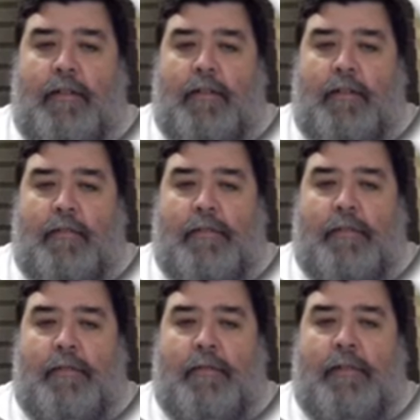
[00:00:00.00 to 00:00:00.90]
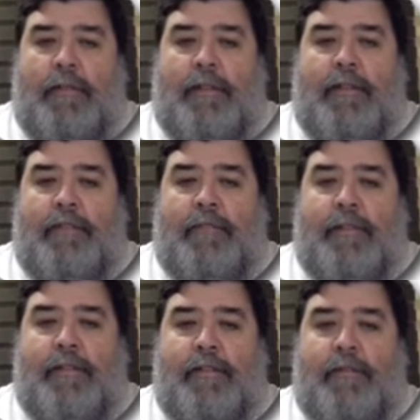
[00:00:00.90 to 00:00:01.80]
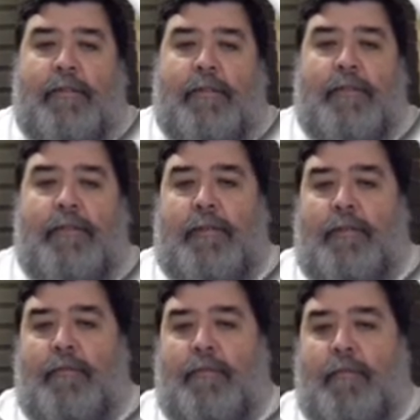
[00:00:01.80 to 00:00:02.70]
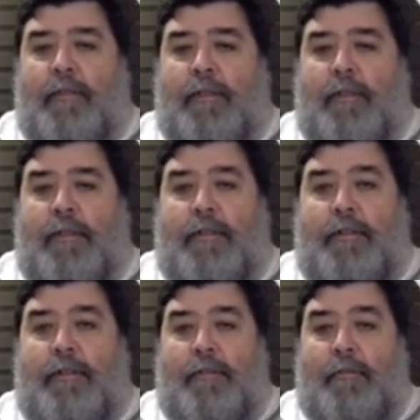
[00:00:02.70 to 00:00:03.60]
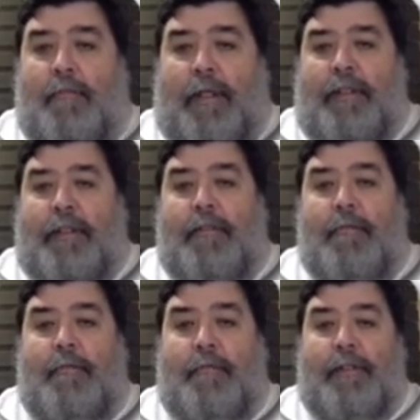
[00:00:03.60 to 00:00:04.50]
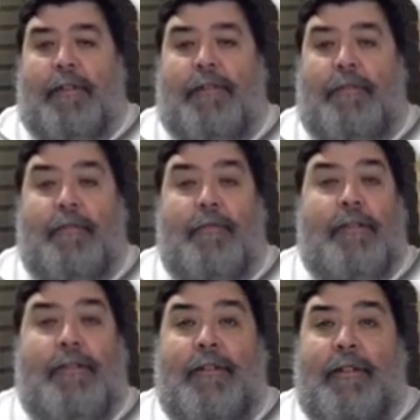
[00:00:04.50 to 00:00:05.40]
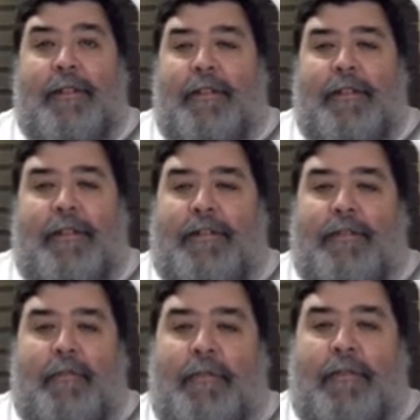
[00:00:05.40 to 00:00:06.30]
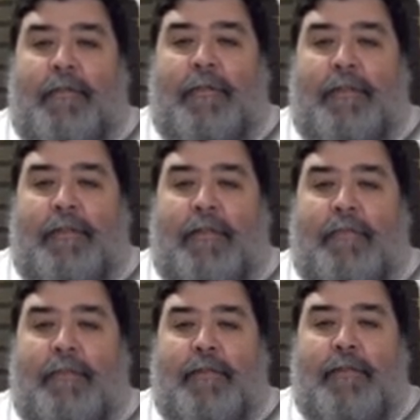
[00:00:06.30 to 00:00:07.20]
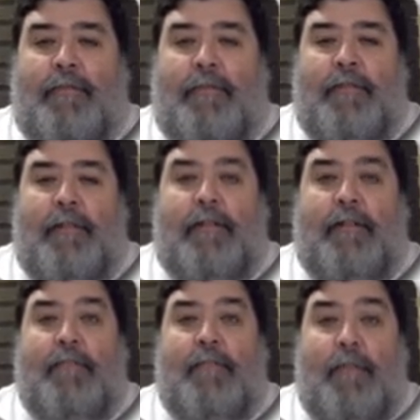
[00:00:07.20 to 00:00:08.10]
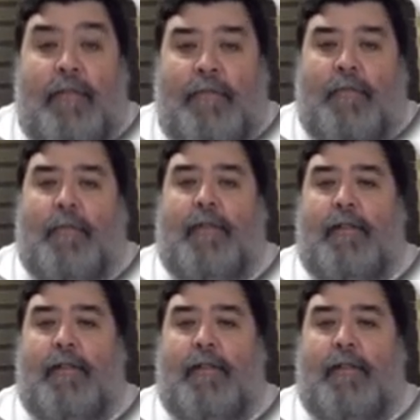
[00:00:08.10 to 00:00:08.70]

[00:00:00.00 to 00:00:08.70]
Now, it's not an easy visa choice when you're still making your visa choice. It's not even something you directly apply for.